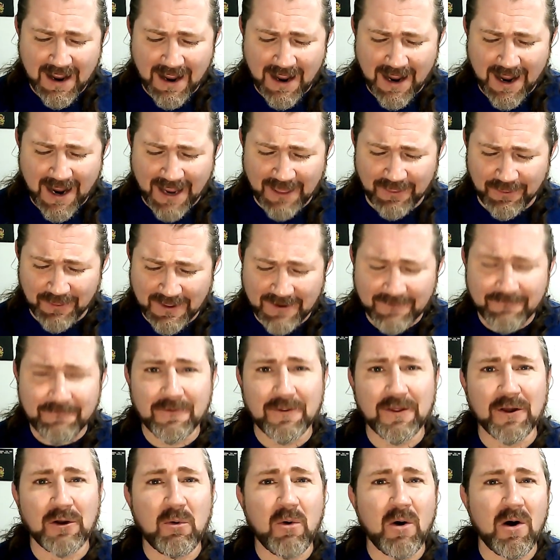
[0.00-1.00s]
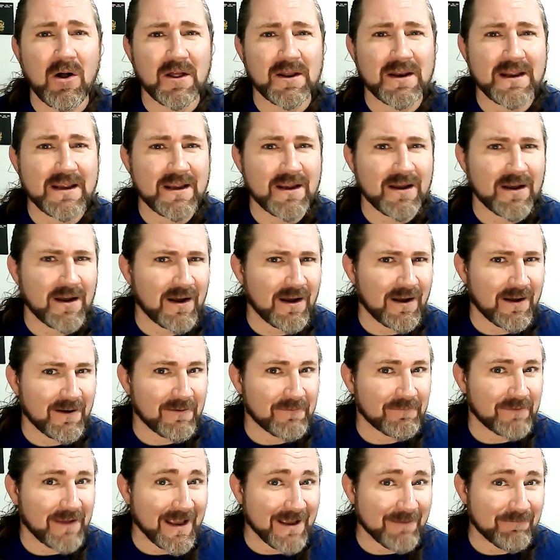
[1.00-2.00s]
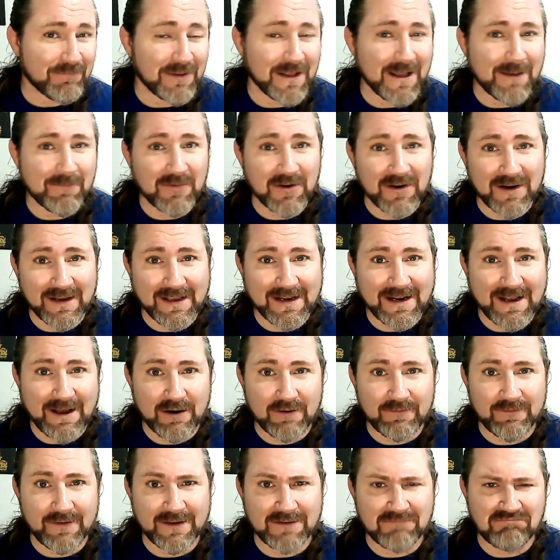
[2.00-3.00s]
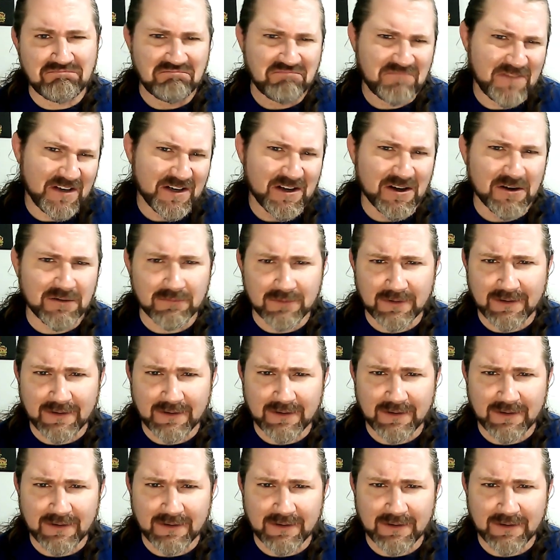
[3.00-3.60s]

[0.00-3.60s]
I think for the quality of gameplay I'm going to get out of it, you know,